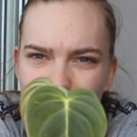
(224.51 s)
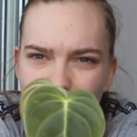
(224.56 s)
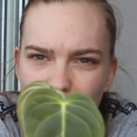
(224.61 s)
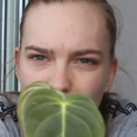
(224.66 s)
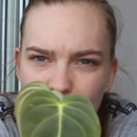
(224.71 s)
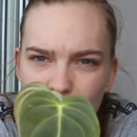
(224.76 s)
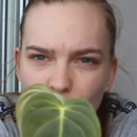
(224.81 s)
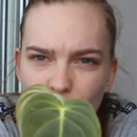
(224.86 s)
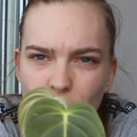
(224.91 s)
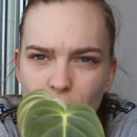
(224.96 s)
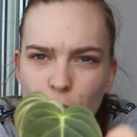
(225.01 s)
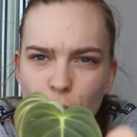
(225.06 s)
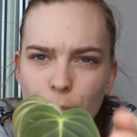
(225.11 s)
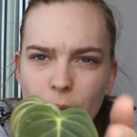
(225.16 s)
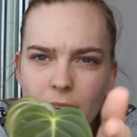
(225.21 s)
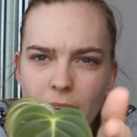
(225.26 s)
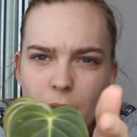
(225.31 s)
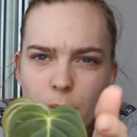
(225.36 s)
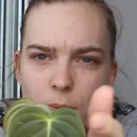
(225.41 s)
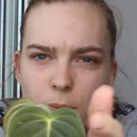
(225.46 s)
It's not very
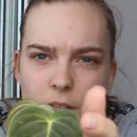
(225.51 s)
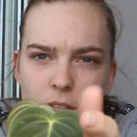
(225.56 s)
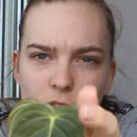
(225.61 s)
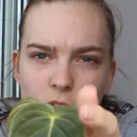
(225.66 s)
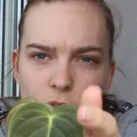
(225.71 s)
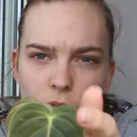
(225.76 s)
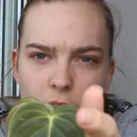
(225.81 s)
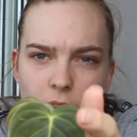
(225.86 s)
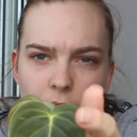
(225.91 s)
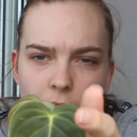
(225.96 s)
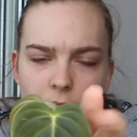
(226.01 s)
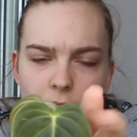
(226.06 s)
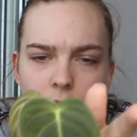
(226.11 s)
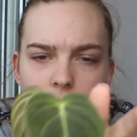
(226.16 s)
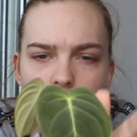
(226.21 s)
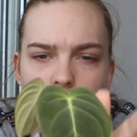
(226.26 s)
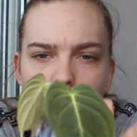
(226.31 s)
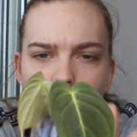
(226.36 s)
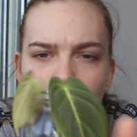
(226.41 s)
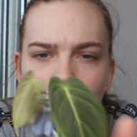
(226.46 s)
big, but it's okay.
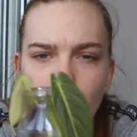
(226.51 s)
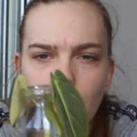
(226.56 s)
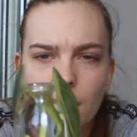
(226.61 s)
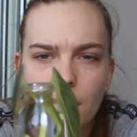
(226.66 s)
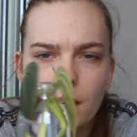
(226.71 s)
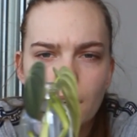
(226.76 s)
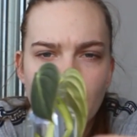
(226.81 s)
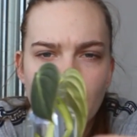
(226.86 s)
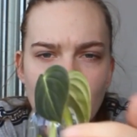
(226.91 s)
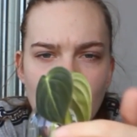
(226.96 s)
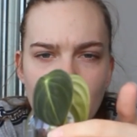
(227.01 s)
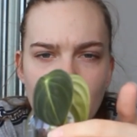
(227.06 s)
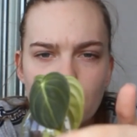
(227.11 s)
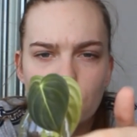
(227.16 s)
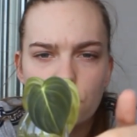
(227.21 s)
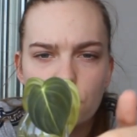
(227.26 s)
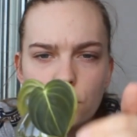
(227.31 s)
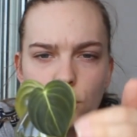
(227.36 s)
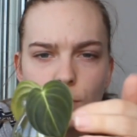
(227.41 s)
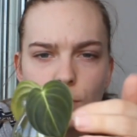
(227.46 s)
And then it
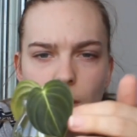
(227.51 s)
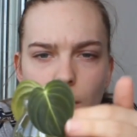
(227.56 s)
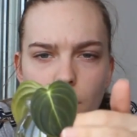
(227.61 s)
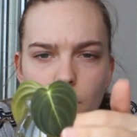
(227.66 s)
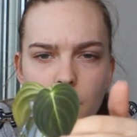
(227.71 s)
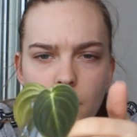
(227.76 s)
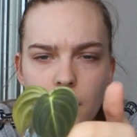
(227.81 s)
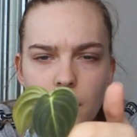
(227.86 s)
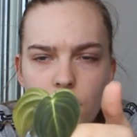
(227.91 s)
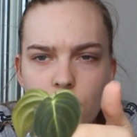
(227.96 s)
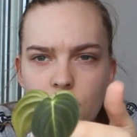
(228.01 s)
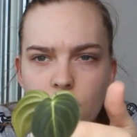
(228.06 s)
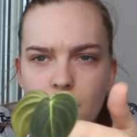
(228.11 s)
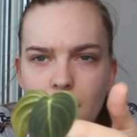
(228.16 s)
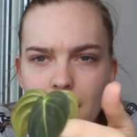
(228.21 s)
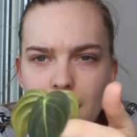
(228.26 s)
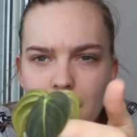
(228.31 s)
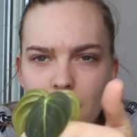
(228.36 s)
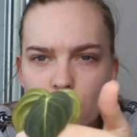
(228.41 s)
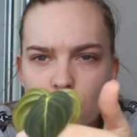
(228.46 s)
had 2 baby leaves
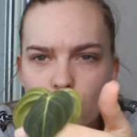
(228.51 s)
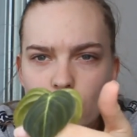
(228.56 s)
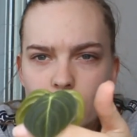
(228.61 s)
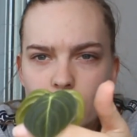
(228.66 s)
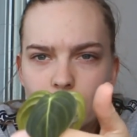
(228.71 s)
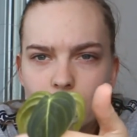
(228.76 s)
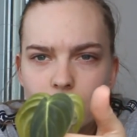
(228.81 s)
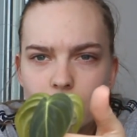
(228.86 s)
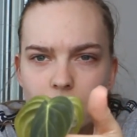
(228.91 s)
like this one.